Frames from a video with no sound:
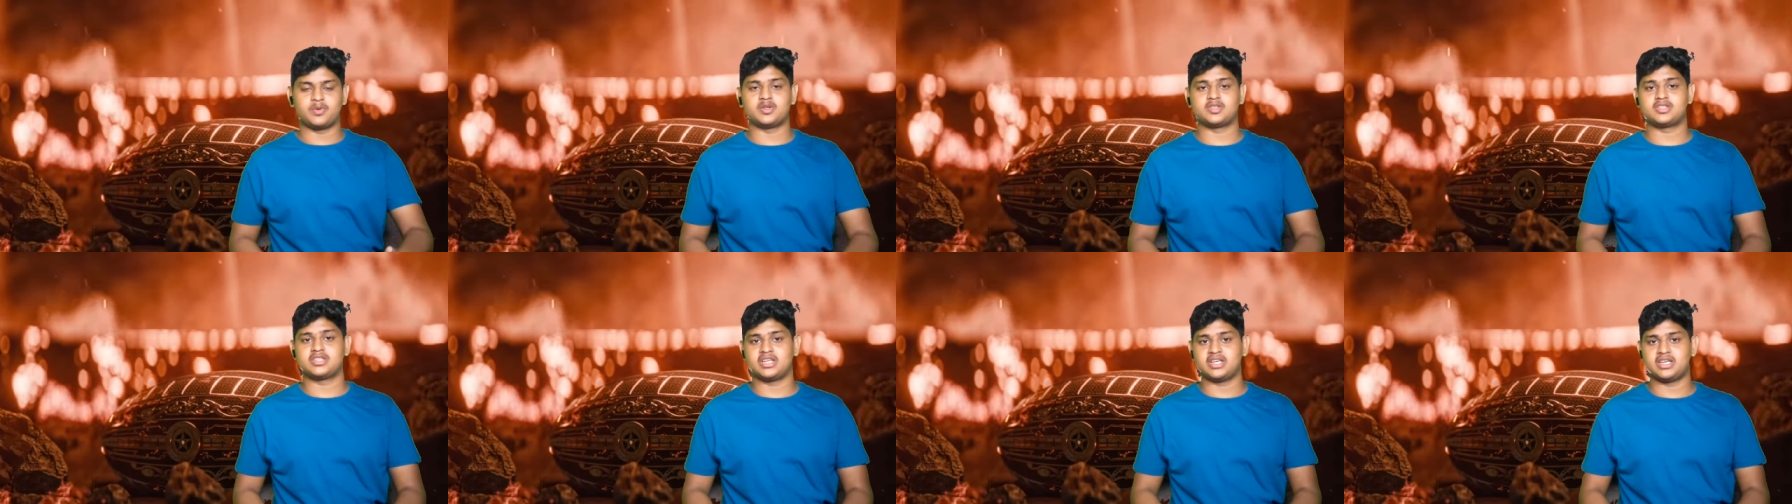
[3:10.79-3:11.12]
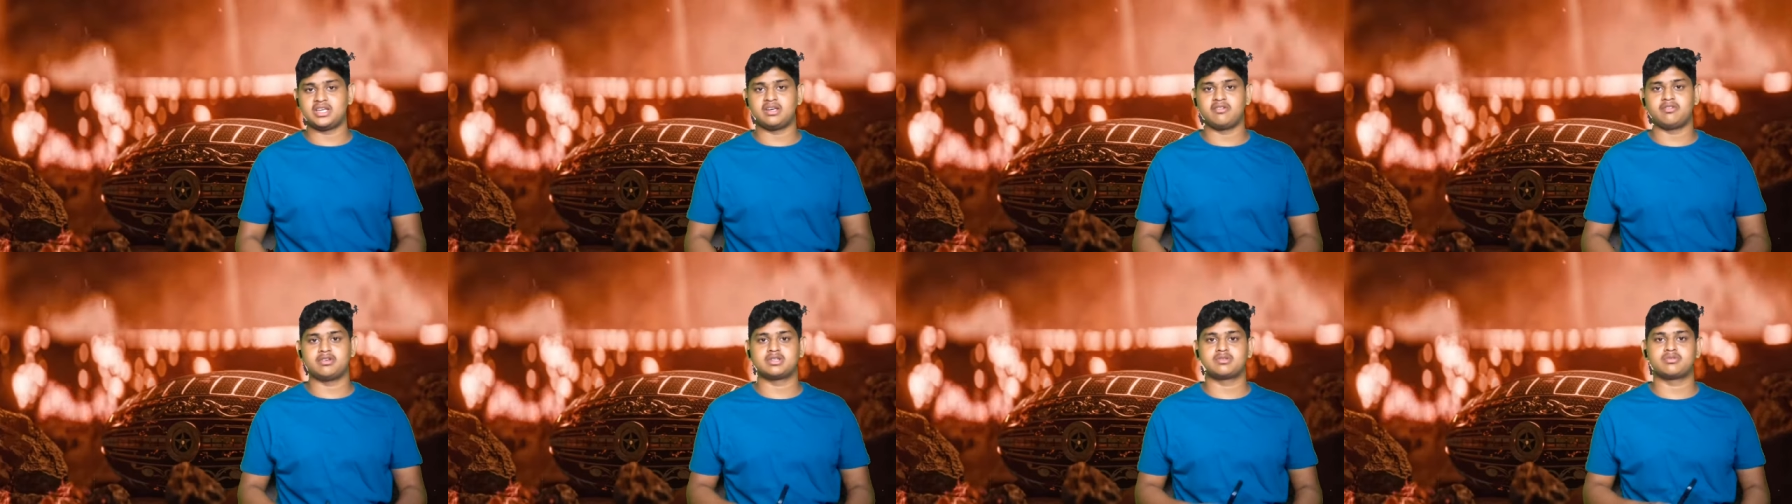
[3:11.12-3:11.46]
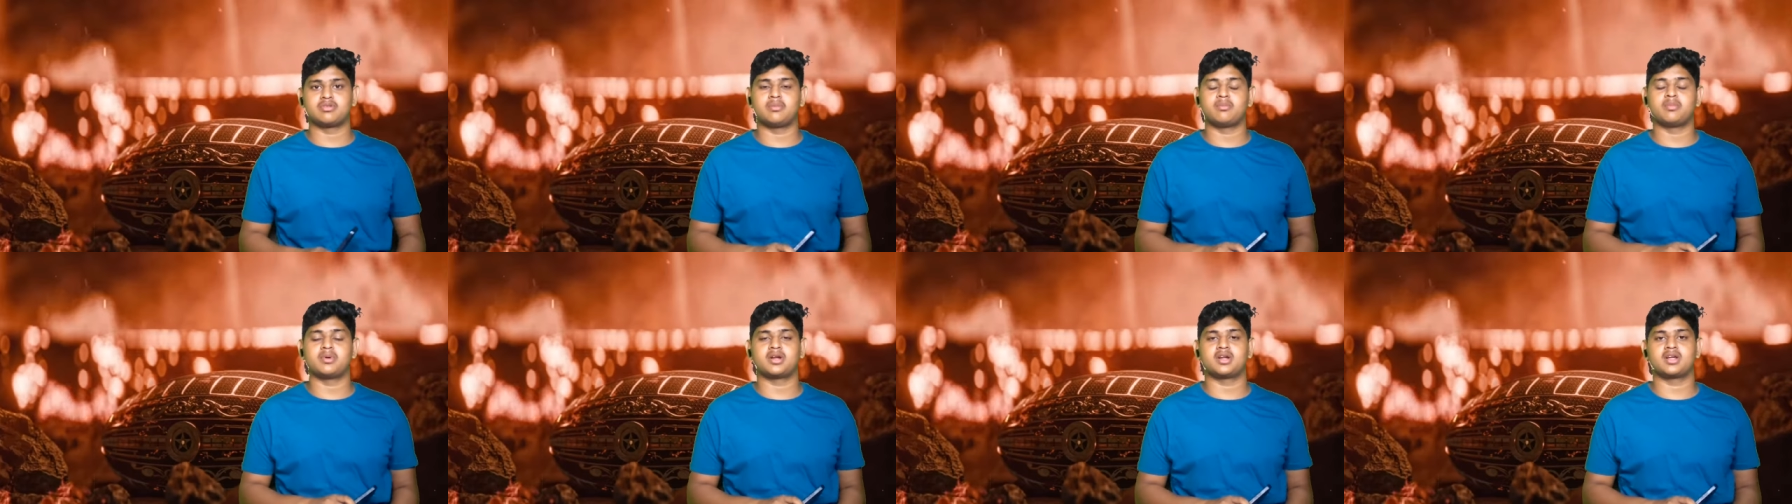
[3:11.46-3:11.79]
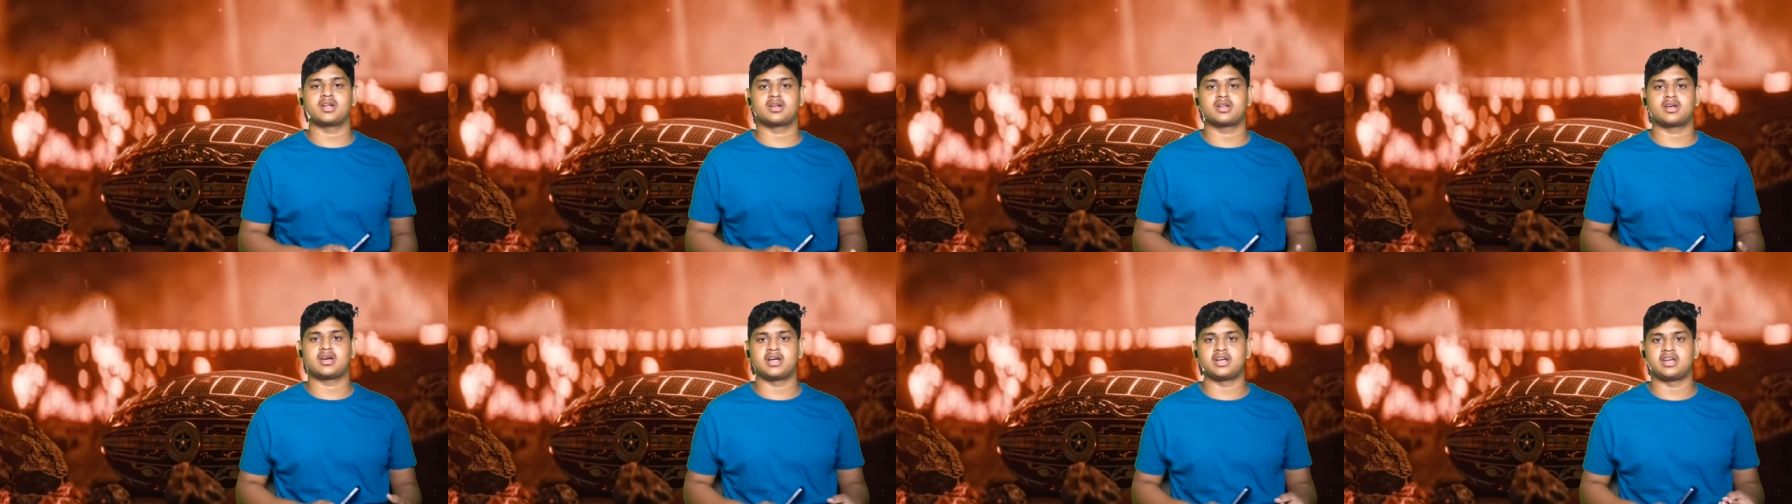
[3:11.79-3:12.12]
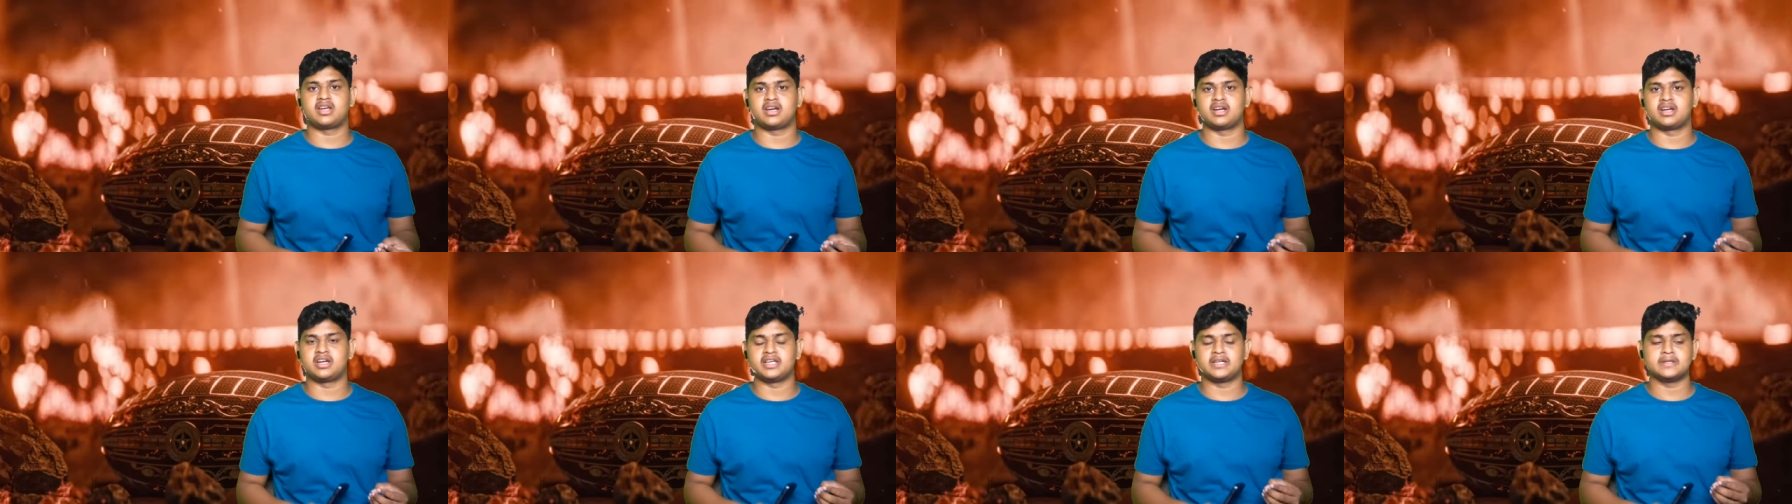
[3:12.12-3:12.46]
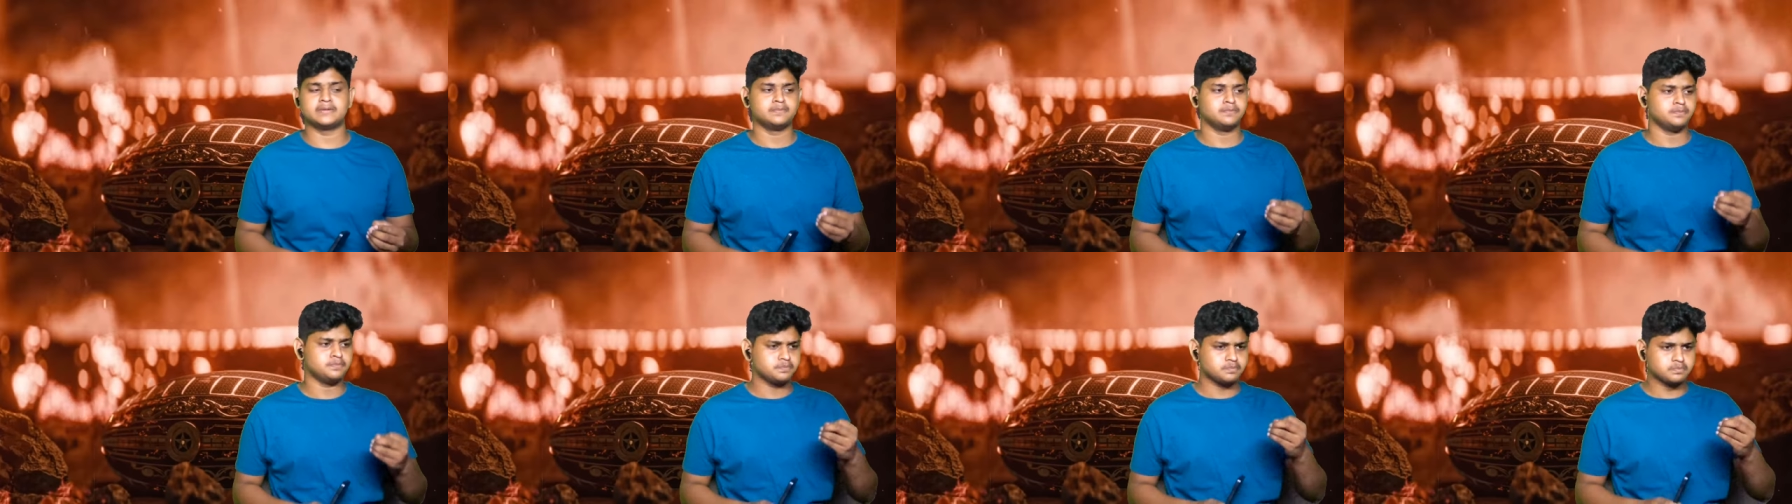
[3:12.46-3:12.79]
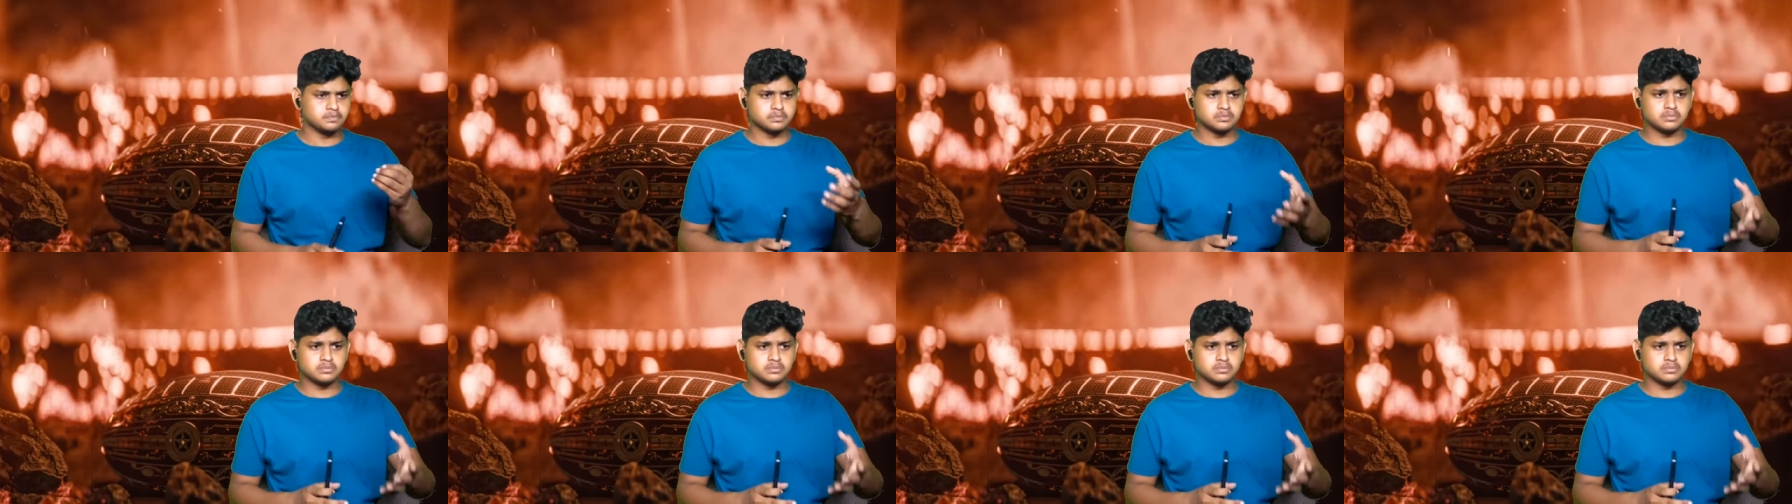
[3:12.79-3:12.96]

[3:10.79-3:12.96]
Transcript: Veswambara Kanindi,